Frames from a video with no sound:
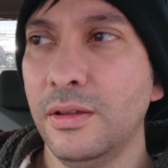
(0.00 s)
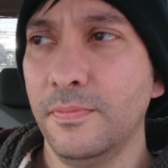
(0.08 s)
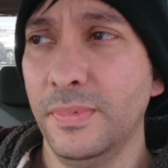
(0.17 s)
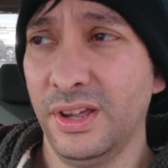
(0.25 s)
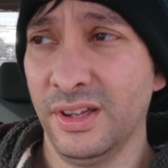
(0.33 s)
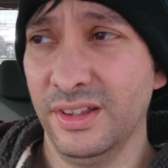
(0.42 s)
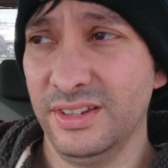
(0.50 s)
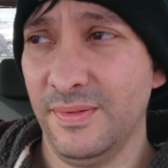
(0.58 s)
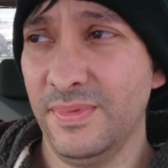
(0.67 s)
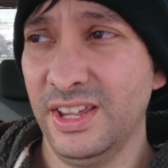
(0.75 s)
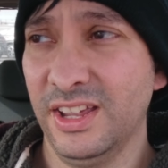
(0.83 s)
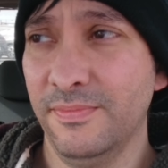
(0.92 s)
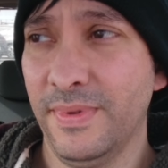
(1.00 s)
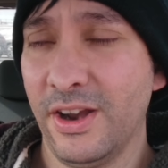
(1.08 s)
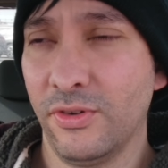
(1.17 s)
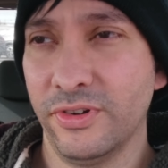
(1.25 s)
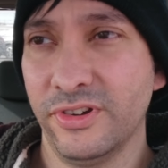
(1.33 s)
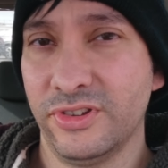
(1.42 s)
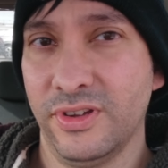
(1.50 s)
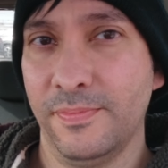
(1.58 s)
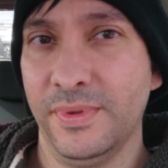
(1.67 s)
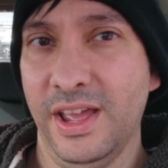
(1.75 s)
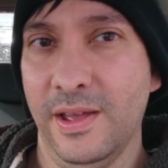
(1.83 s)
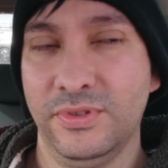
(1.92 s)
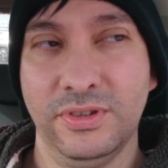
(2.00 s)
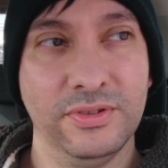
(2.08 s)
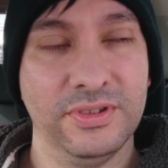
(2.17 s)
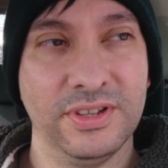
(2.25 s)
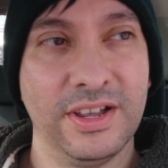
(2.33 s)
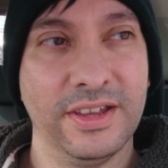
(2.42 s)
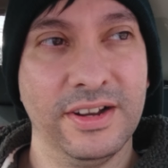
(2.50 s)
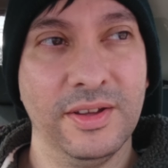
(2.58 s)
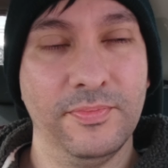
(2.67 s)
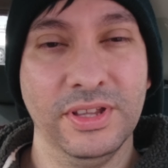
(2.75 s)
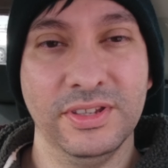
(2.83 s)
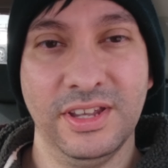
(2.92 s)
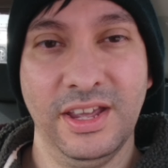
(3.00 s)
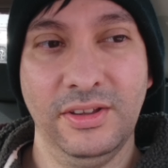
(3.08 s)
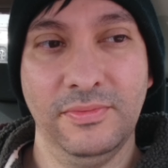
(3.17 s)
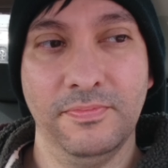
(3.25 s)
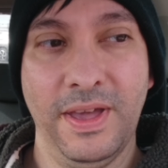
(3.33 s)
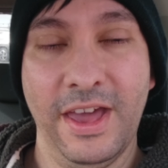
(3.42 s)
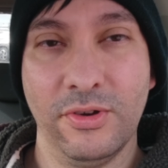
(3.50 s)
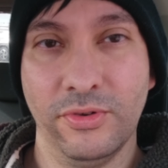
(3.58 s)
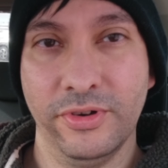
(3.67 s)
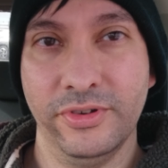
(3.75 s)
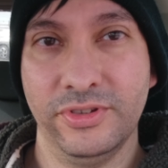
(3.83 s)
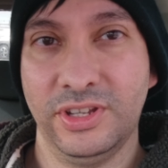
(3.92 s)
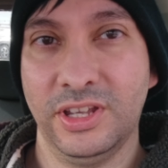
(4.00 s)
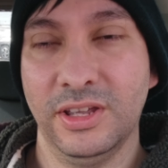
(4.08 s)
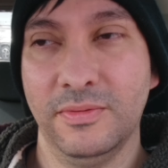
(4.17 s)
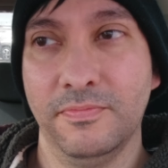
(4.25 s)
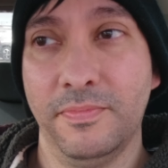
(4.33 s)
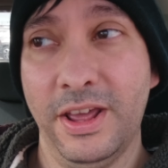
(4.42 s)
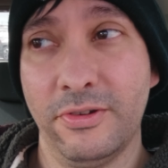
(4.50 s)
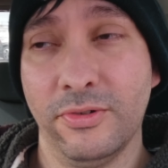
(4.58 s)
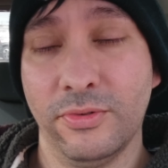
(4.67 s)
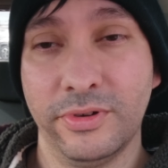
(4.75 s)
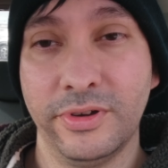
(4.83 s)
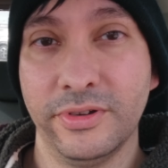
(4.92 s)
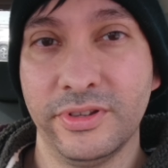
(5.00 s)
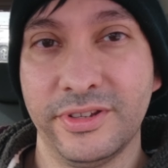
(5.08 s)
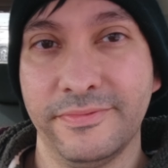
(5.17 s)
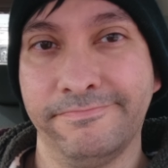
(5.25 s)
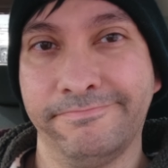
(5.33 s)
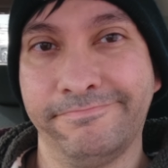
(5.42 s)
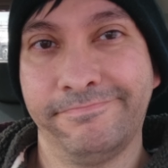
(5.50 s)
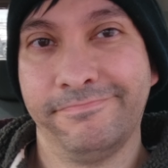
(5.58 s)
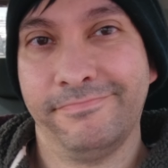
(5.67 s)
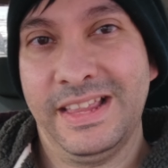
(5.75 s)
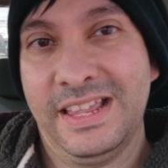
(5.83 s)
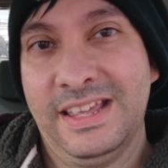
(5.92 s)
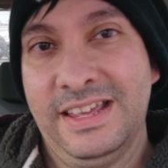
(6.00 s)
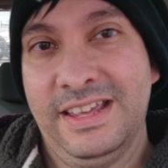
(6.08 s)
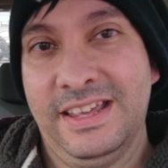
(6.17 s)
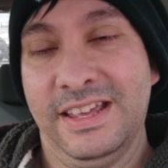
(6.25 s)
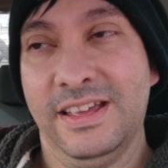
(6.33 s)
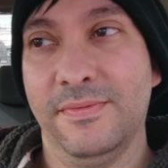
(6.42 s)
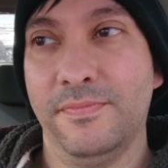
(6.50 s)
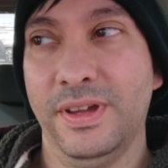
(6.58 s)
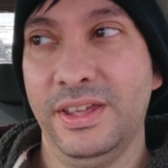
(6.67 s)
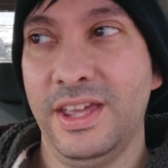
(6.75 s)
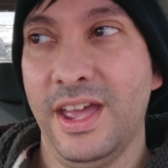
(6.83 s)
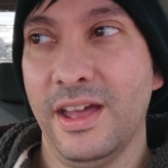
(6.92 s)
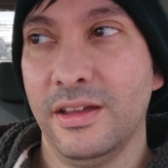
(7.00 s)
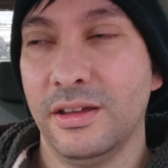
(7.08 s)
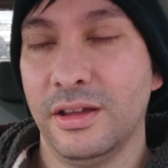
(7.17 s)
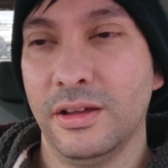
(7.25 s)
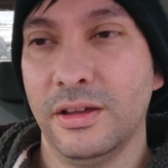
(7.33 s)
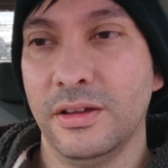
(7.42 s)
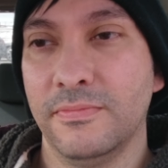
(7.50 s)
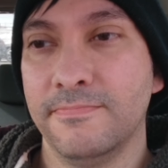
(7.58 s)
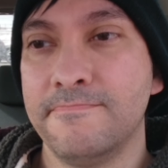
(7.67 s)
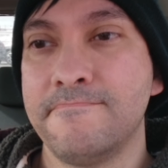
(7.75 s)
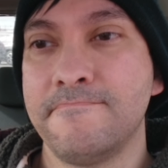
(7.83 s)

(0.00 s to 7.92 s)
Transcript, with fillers: because I've been getting bad orders, so I'm gonna have to suck it up and take bad orders to get better orders. But yeah, um,